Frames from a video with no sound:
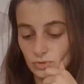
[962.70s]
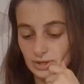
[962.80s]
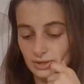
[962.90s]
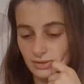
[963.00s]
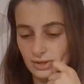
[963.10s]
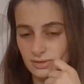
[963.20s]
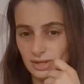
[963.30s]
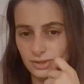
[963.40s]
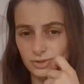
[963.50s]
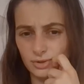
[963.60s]
I think they
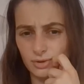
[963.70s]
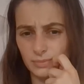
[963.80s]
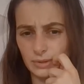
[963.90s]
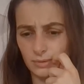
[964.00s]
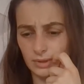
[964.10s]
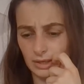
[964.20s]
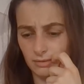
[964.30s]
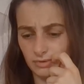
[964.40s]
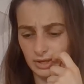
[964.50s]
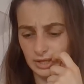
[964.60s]
should all be okay,
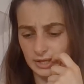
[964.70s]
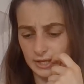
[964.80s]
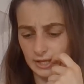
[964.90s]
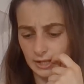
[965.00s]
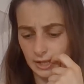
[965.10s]
really.